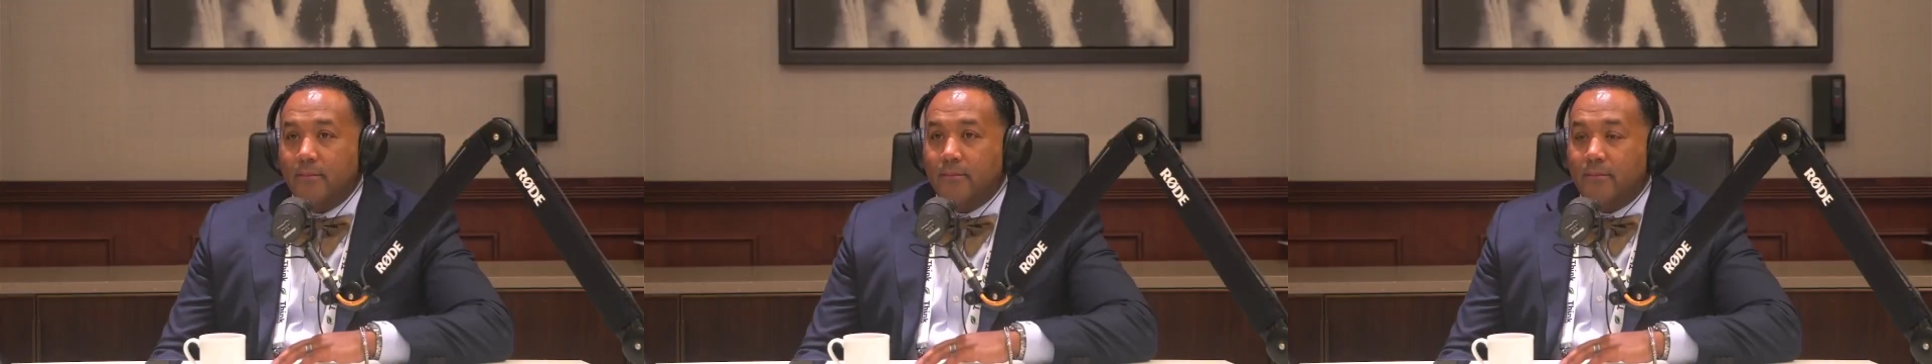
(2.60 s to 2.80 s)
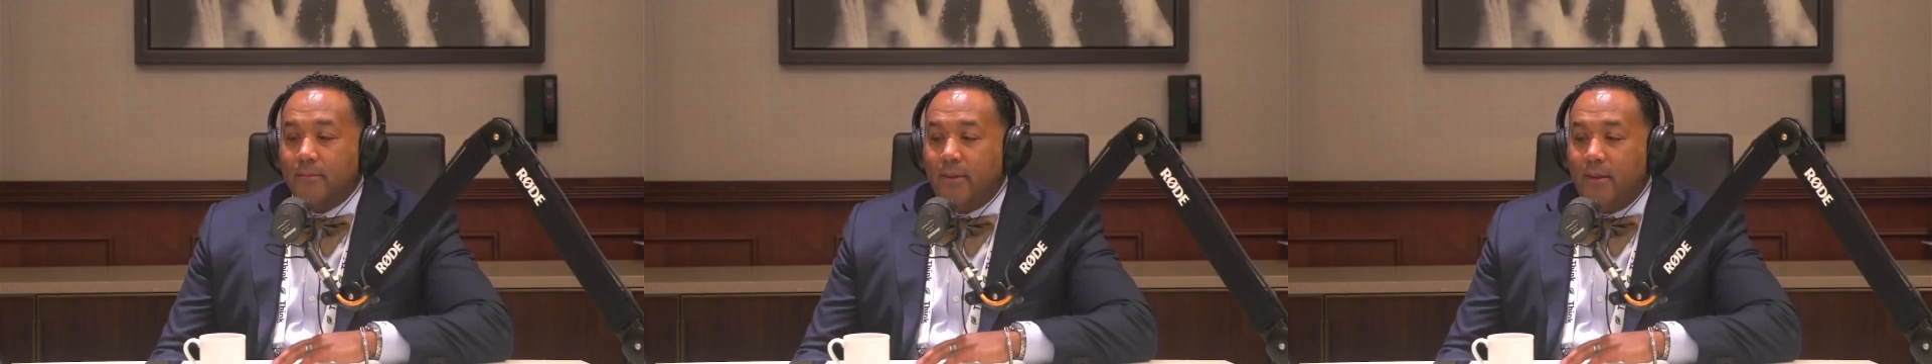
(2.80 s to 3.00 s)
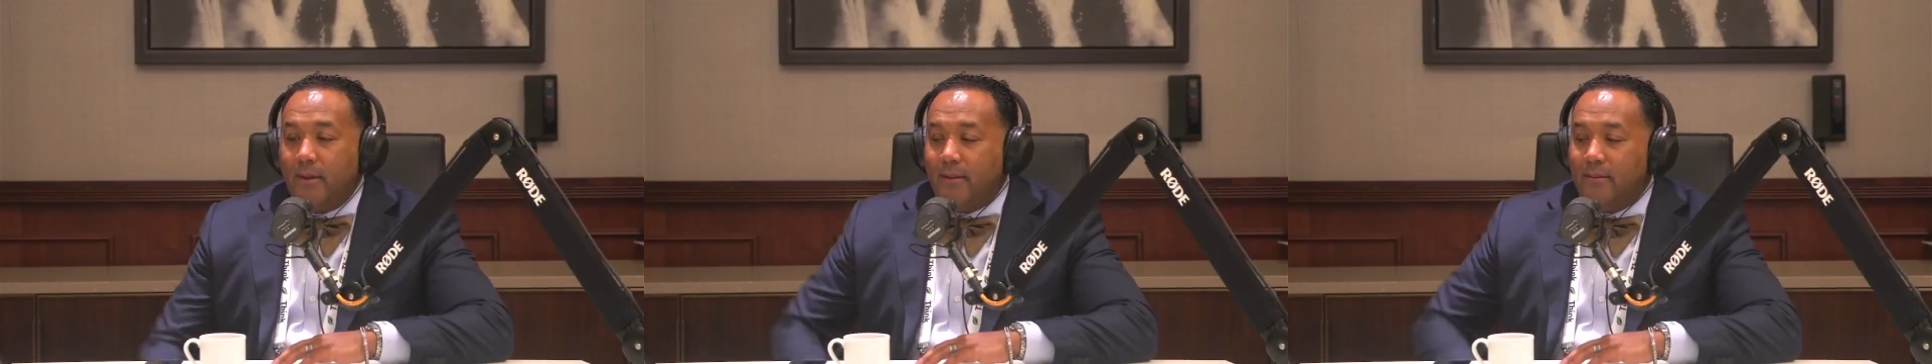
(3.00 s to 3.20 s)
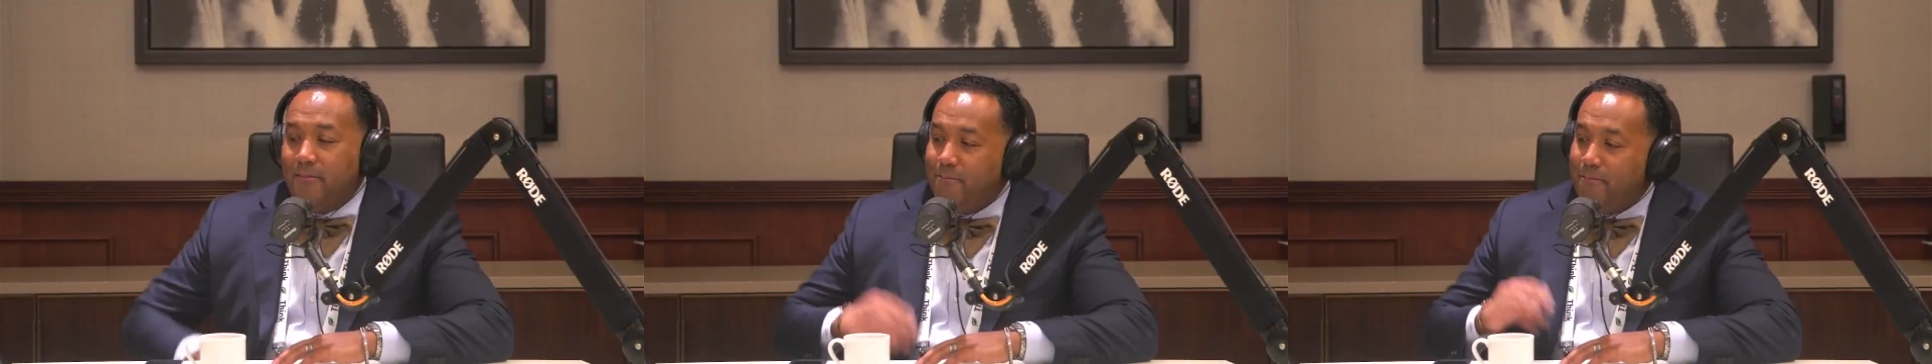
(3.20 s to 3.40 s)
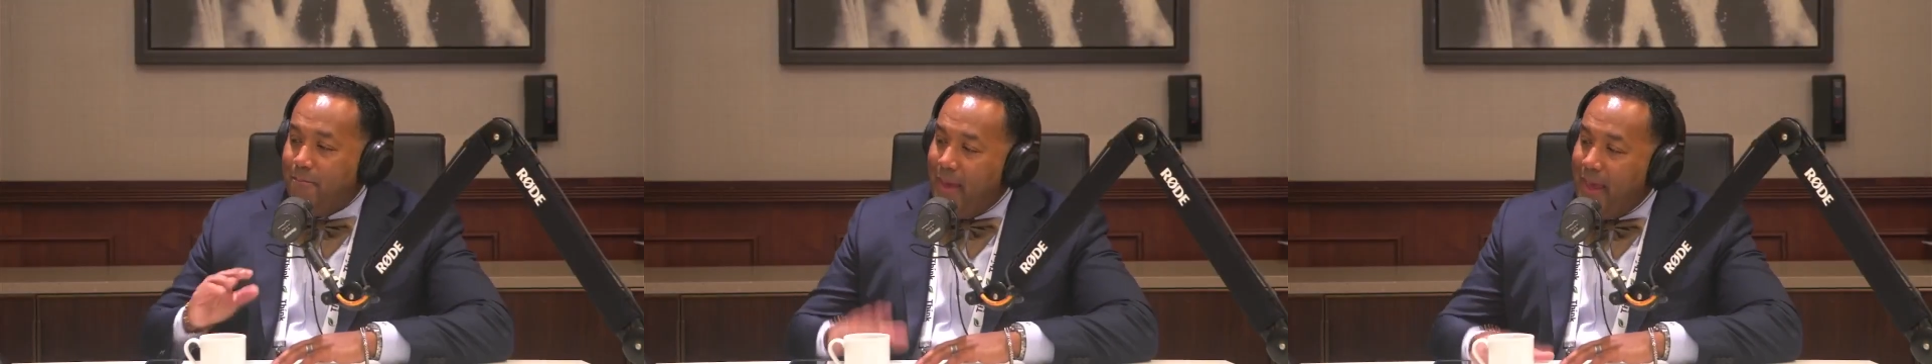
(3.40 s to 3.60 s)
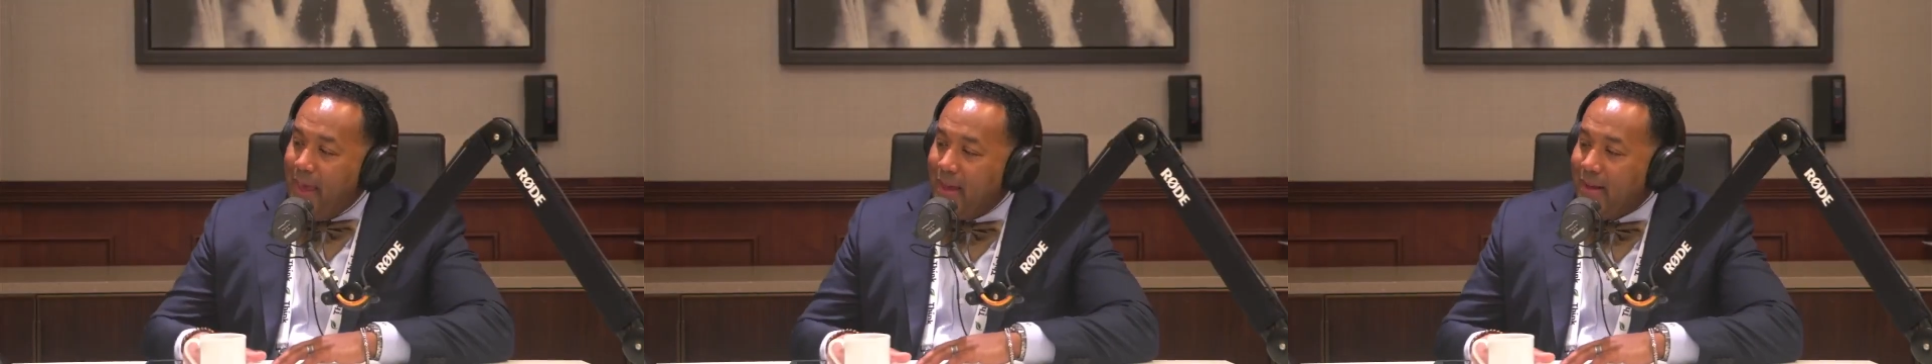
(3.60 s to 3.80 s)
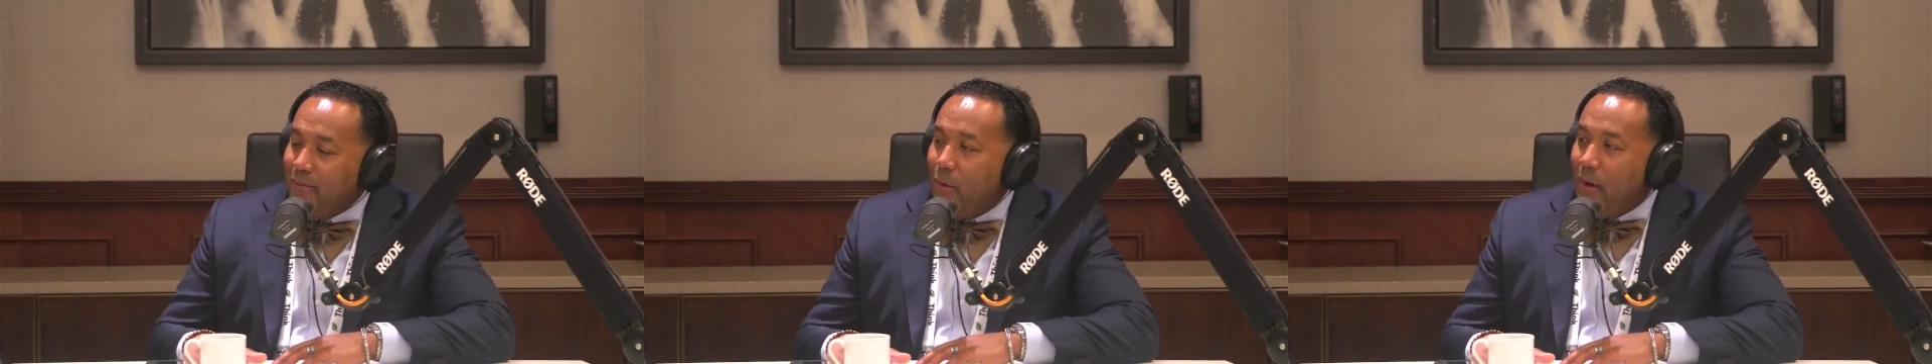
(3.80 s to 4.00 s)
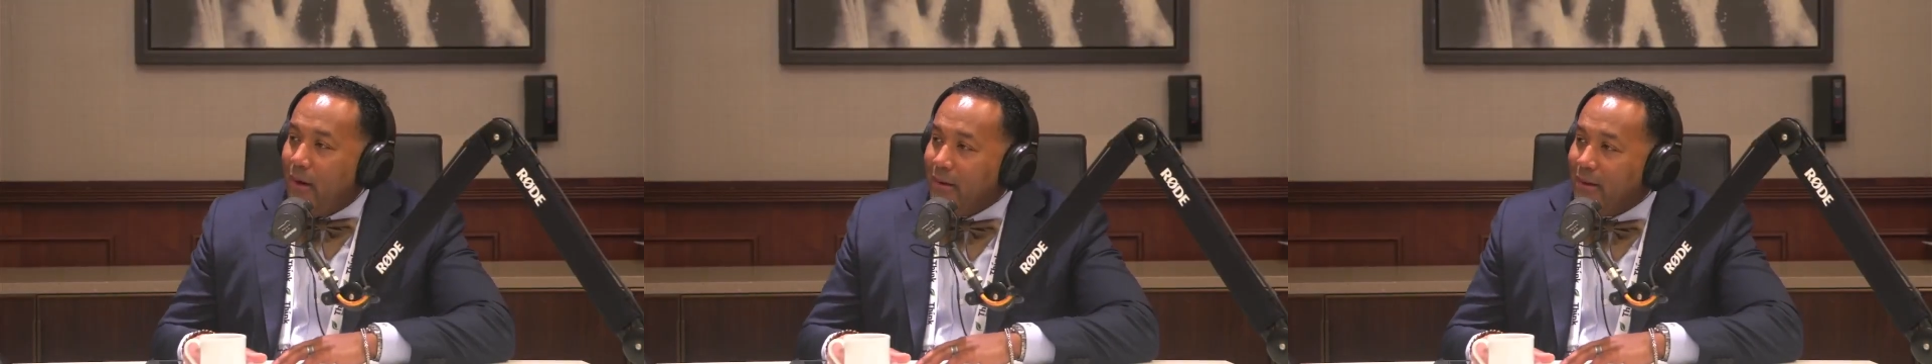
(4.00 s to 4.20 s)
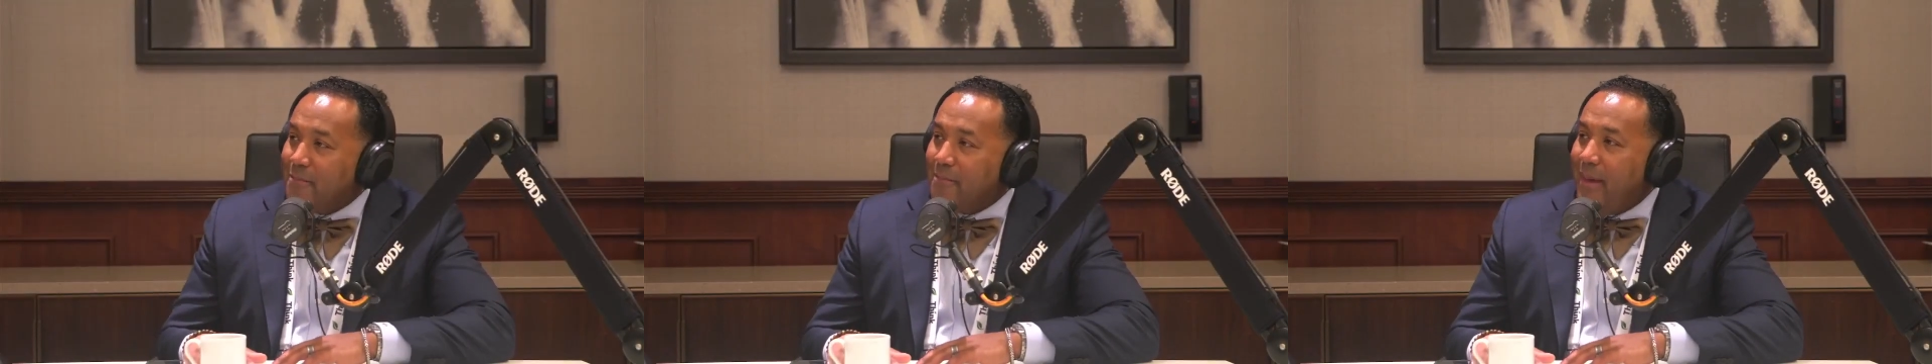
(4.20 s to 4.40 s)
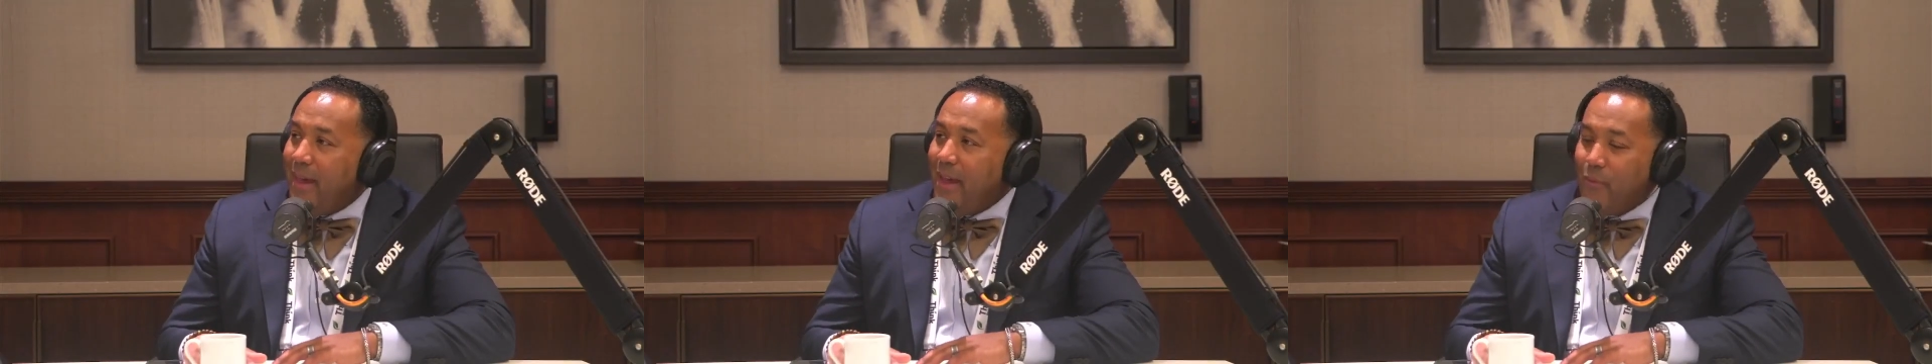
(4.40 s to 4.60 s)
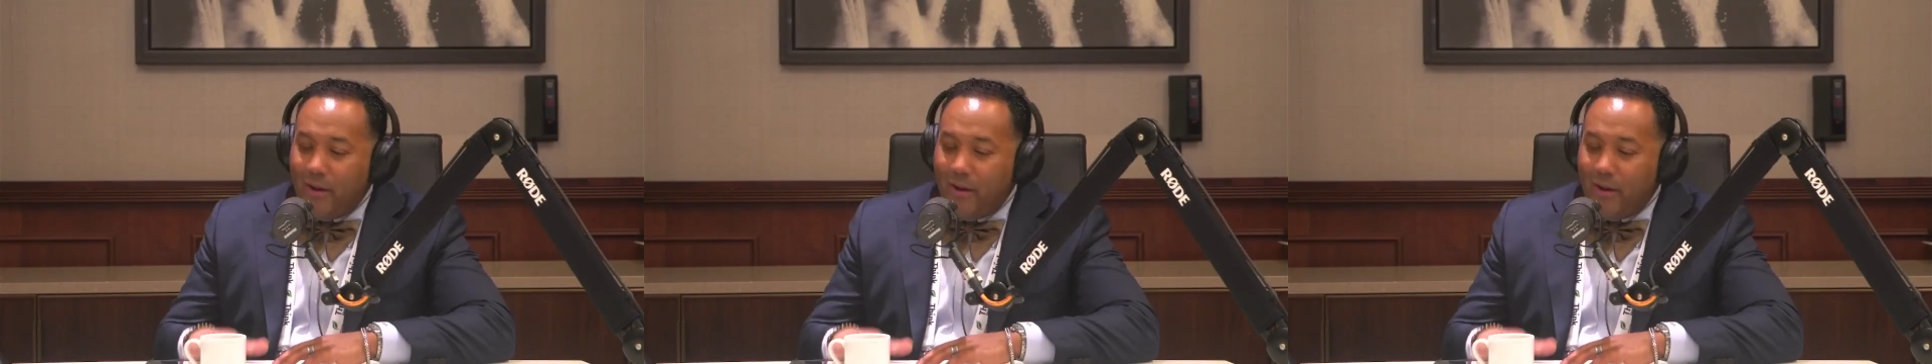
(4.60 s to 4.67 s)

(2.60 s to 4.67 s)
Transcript: Good. Ben, welcome, man.